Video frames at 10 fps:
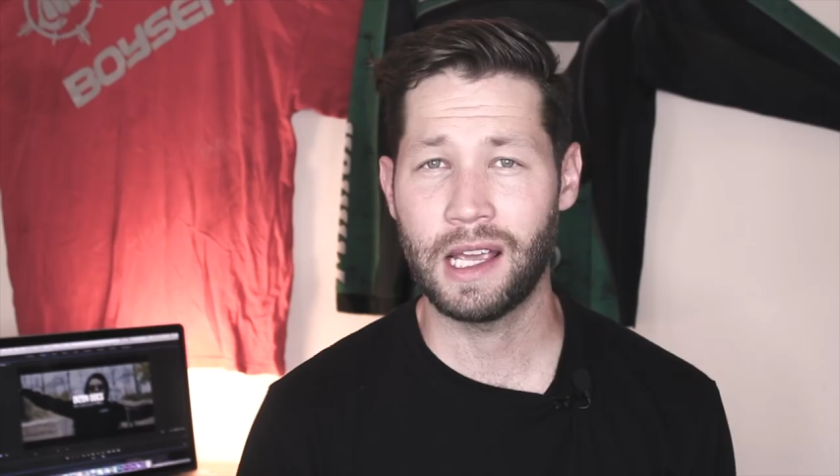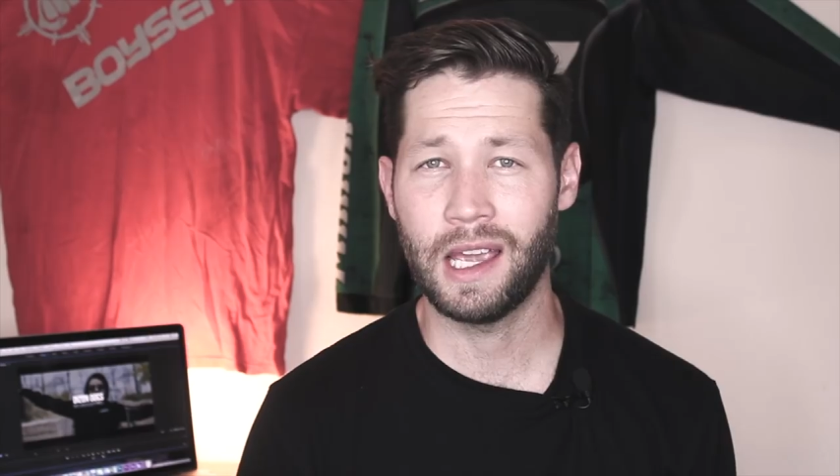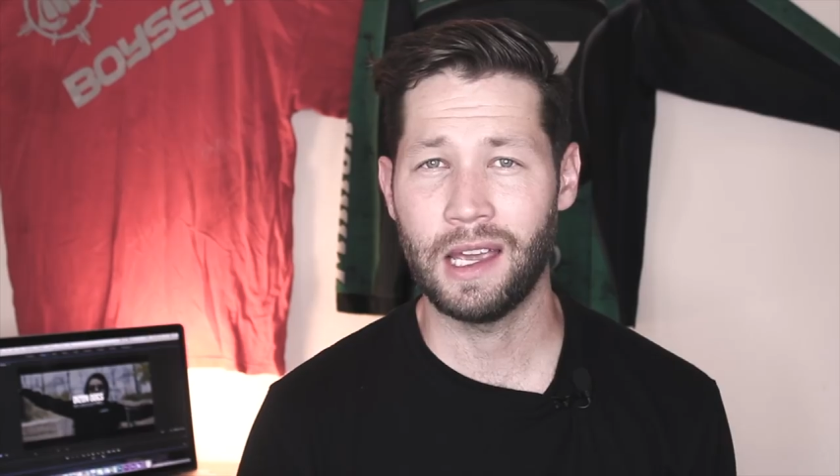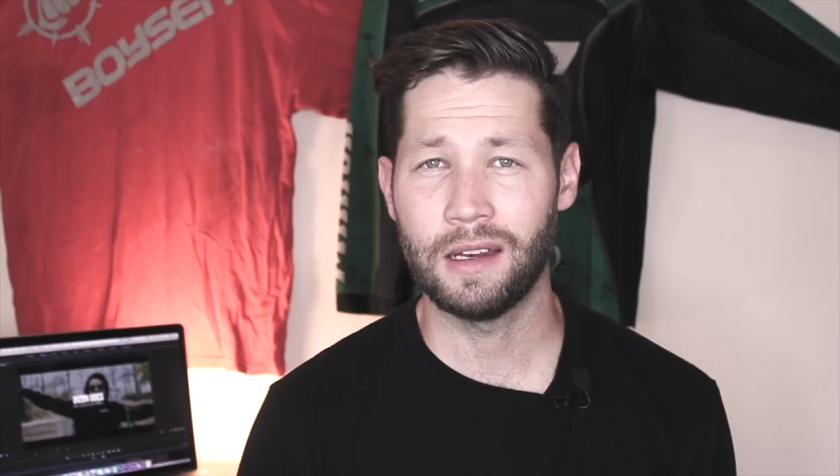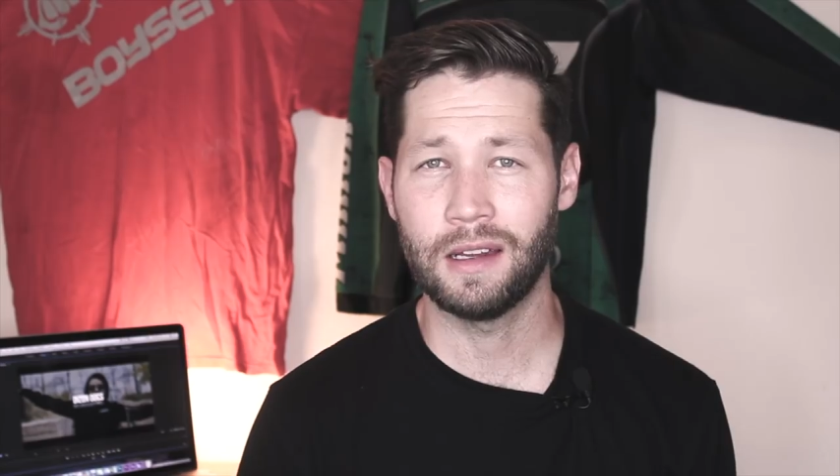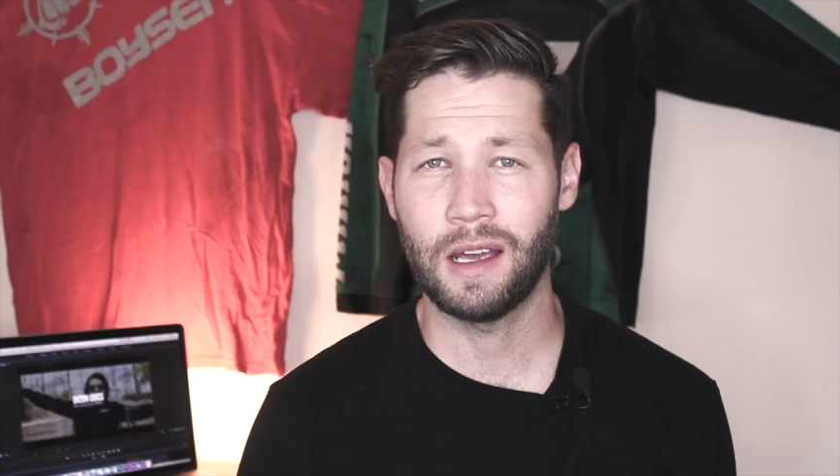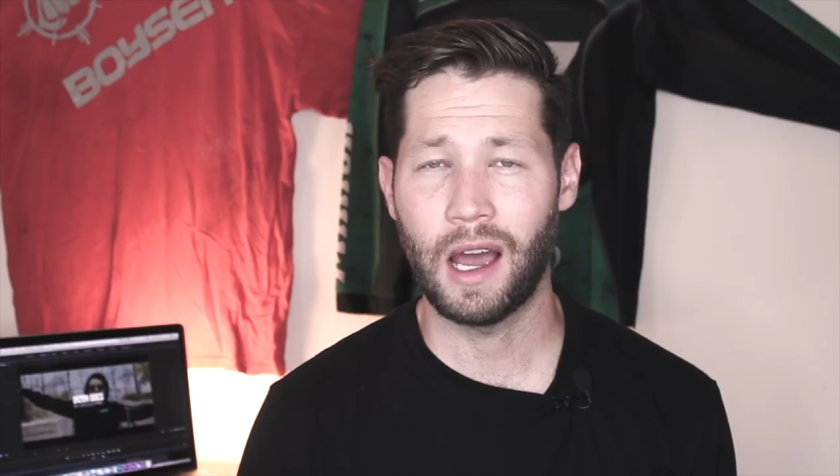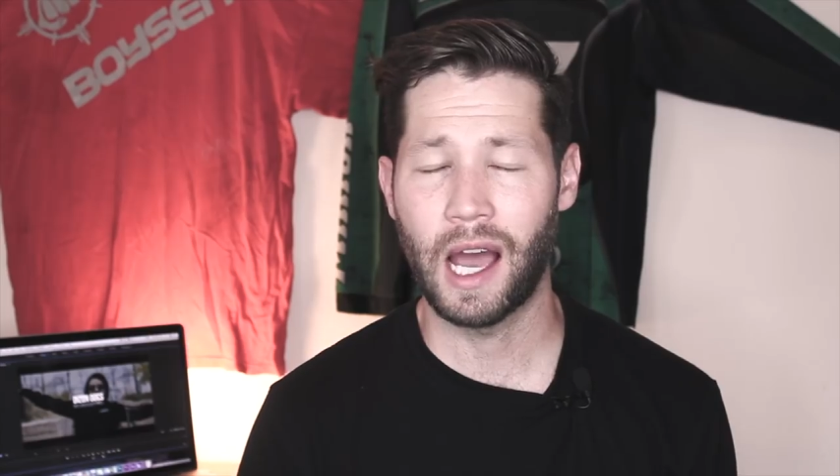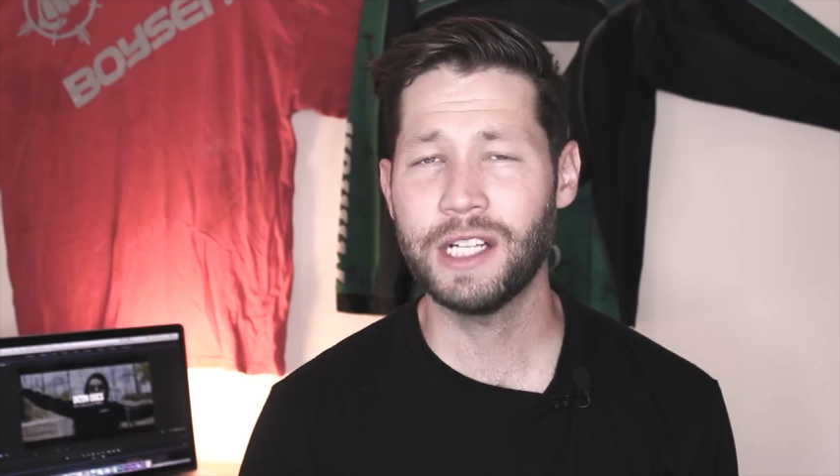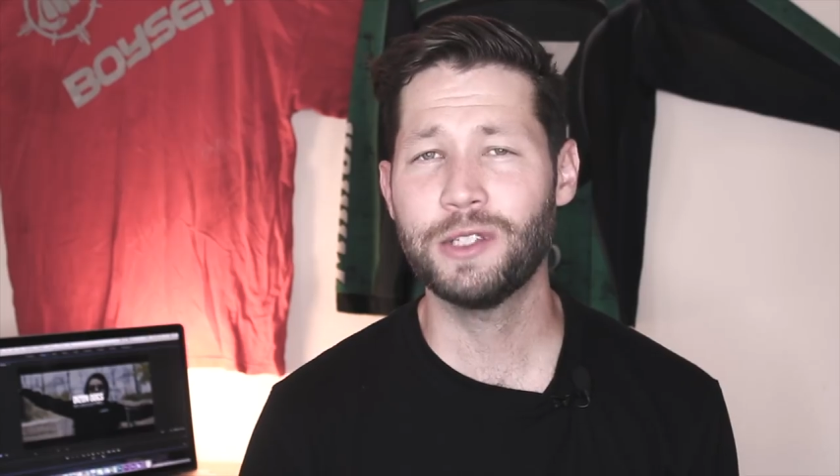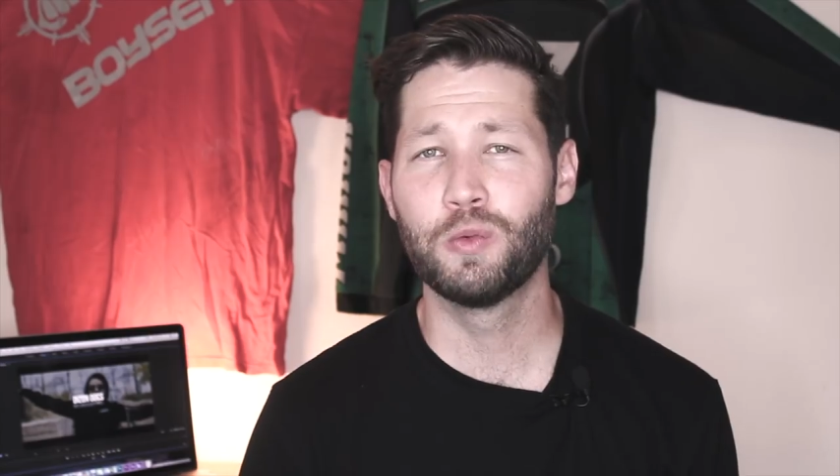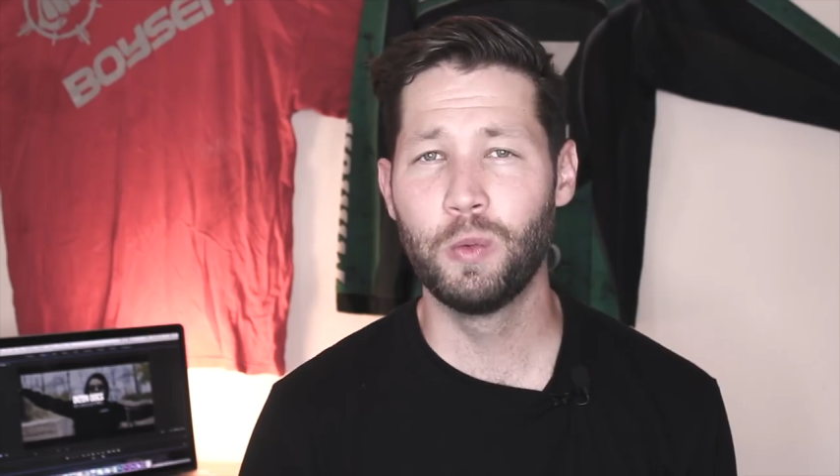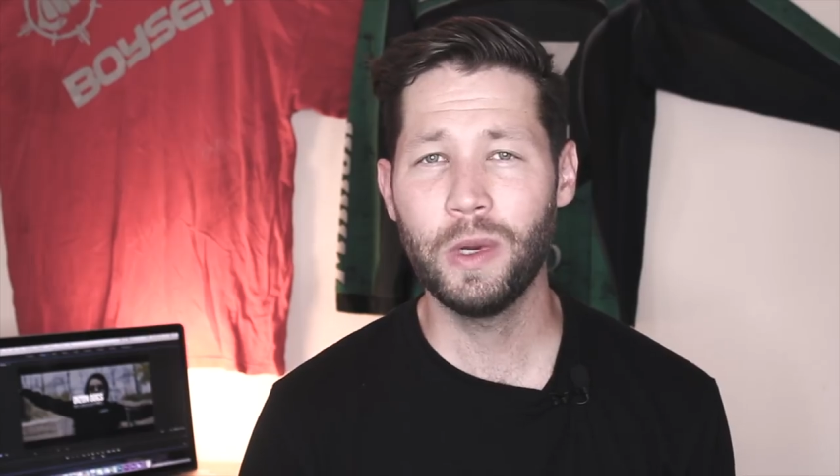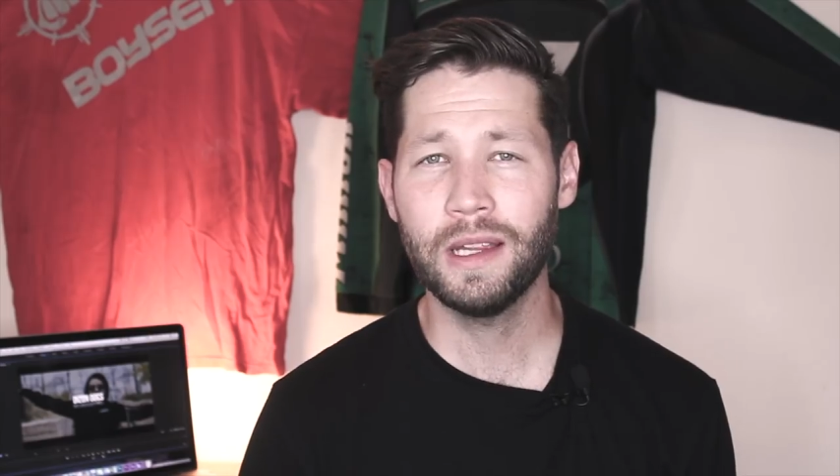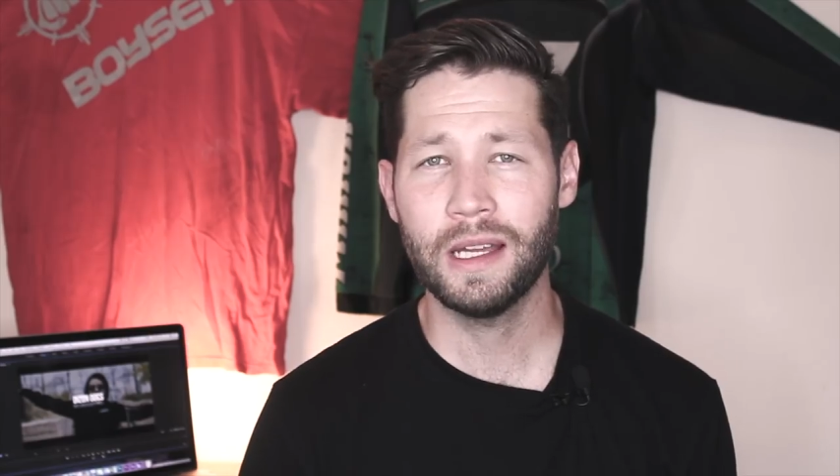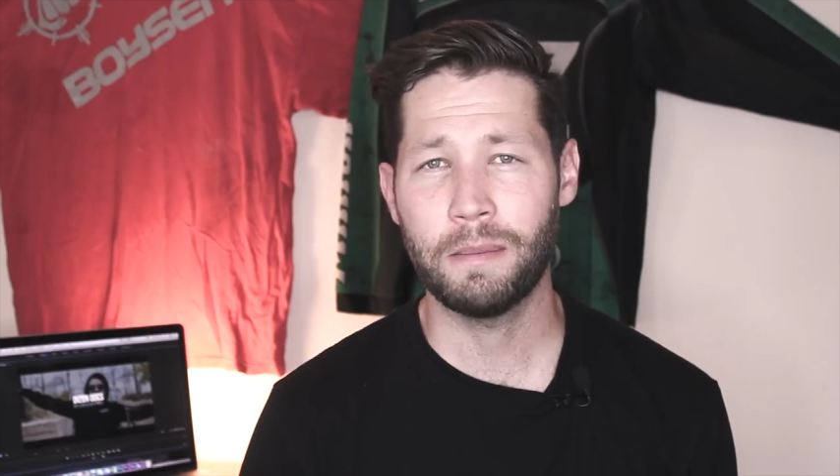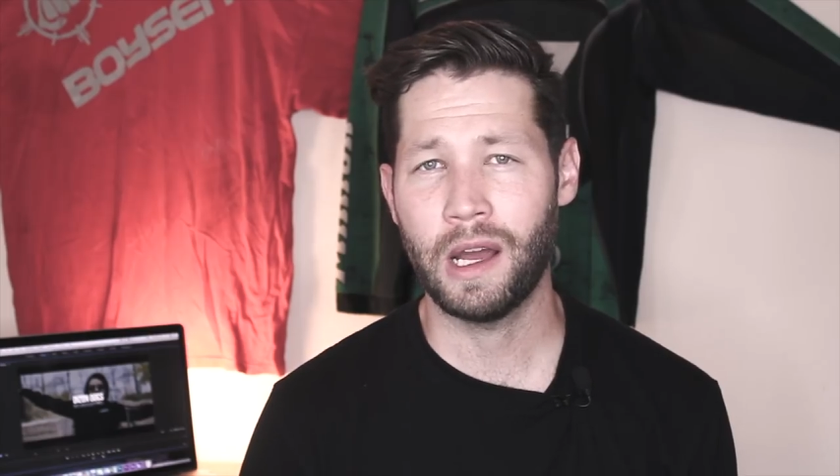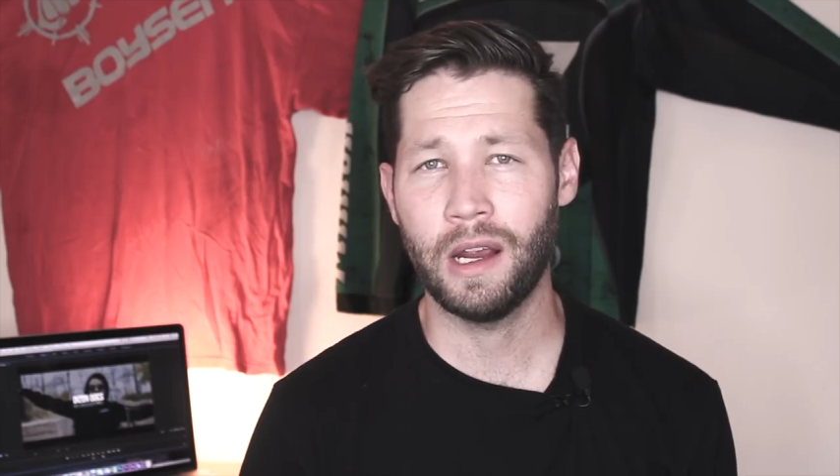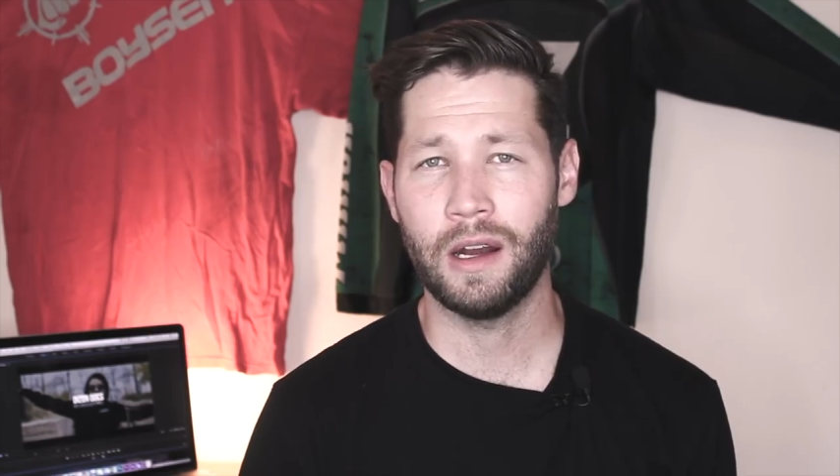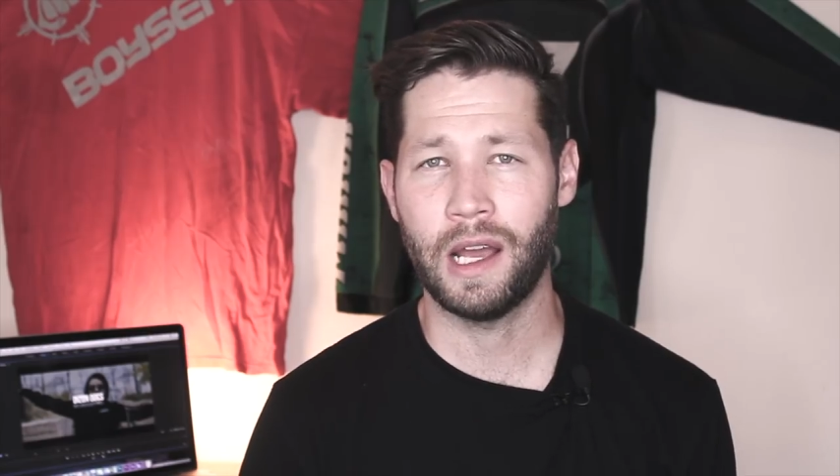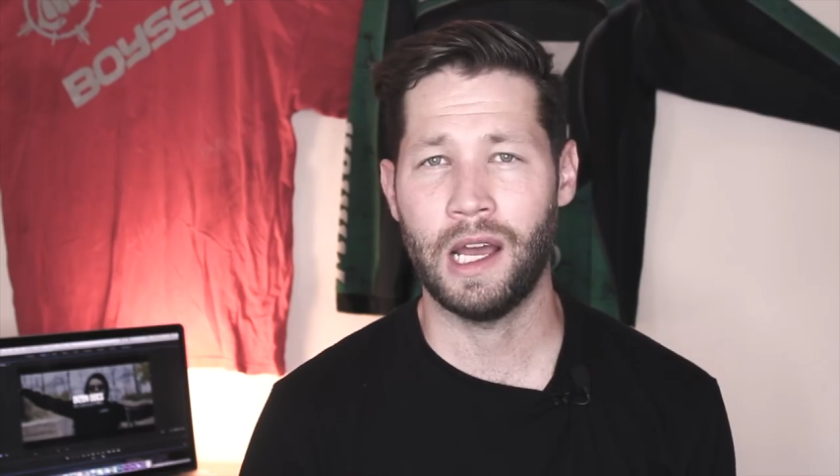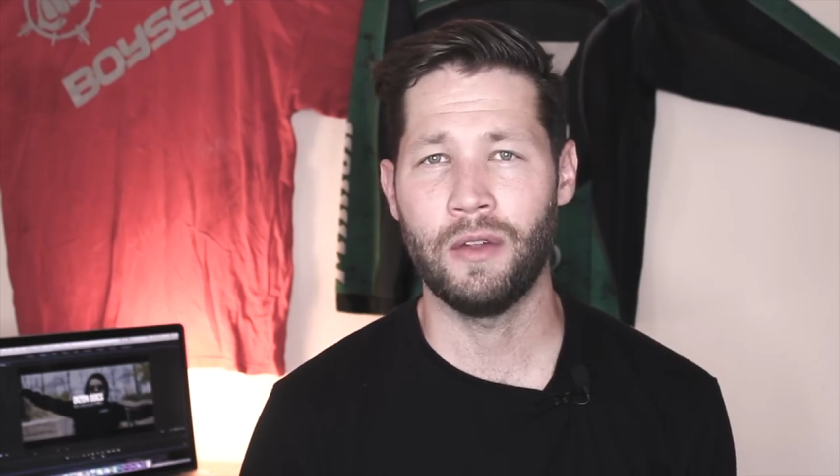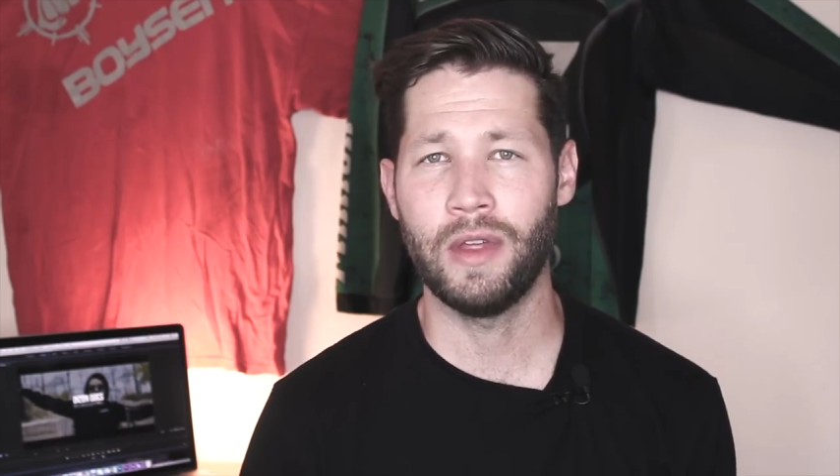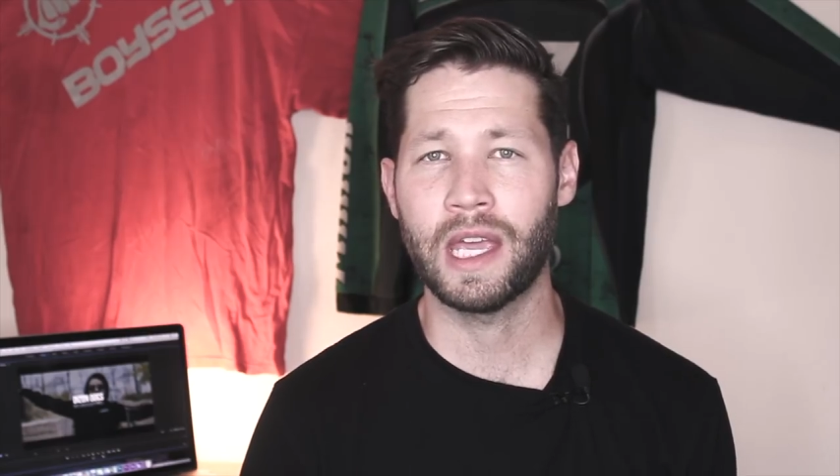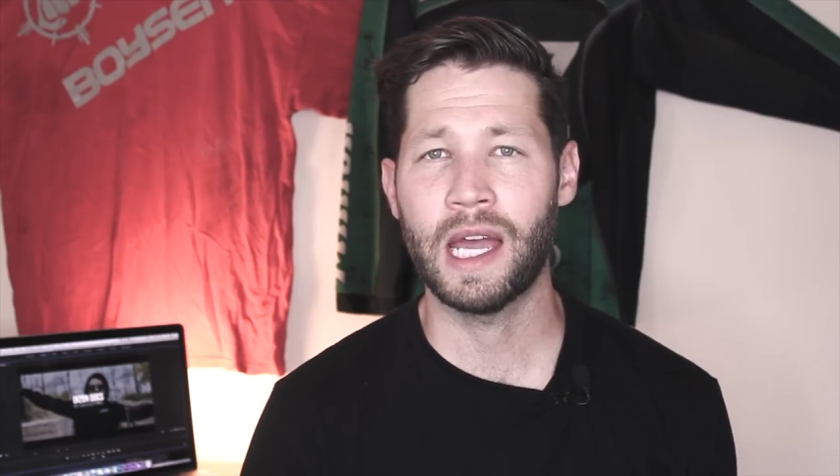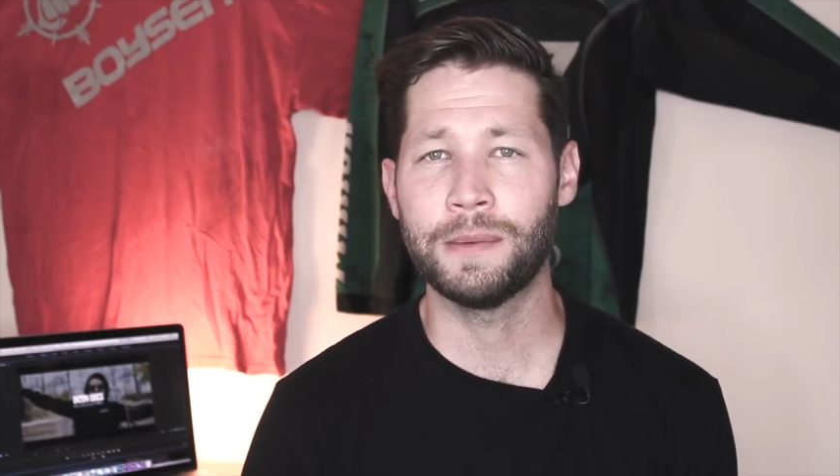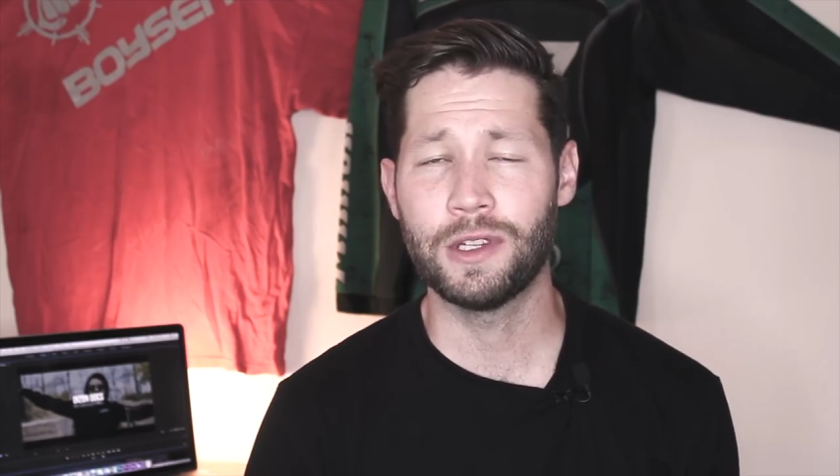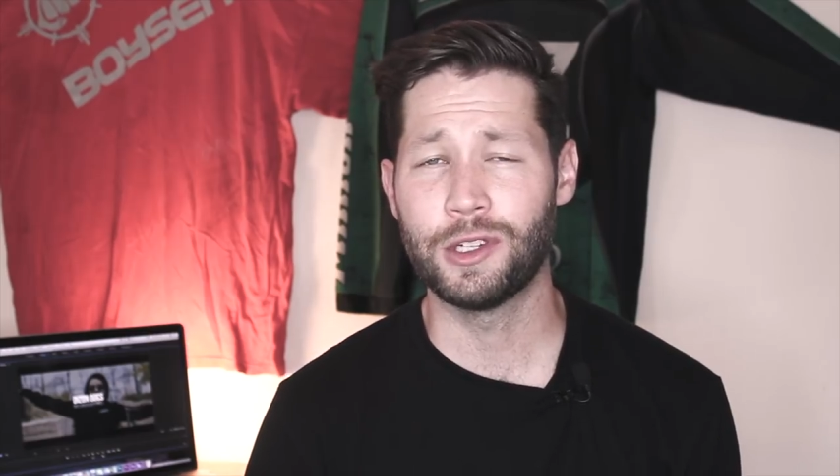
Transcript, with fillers: and I just really admired how they captured the